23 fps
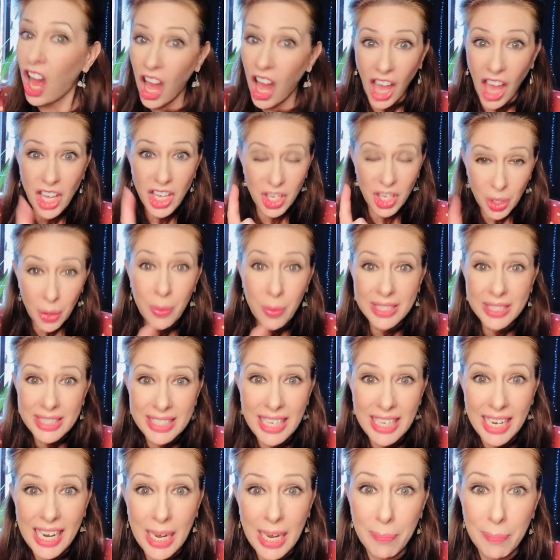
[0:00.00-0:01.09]
You will
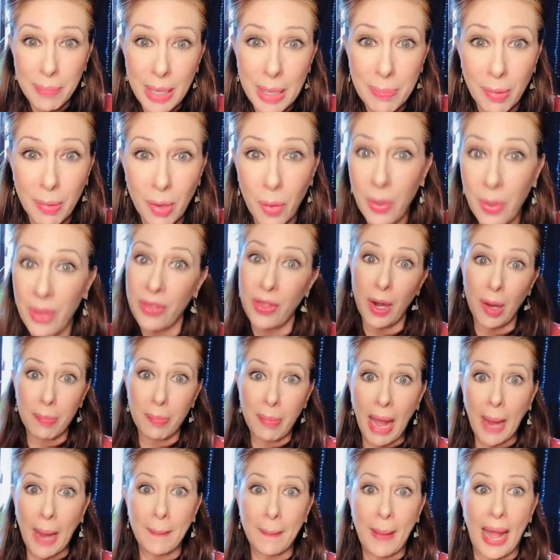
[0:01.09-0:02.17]
see people with their
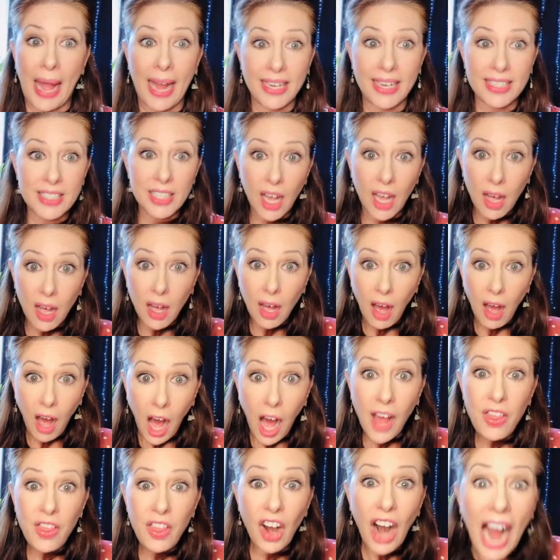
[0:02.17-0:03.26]
backpacks
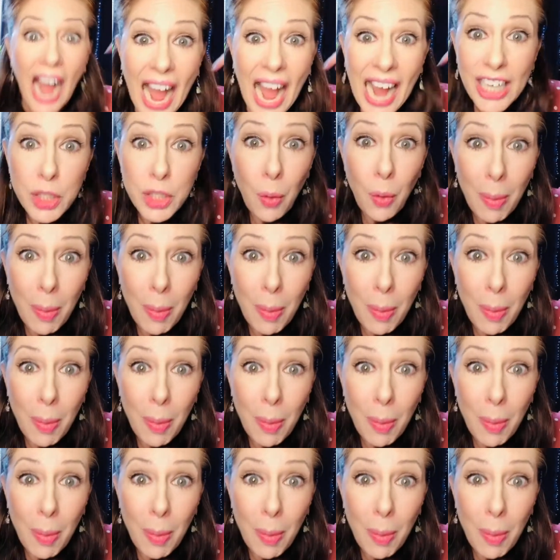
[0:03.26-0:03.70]
on their actual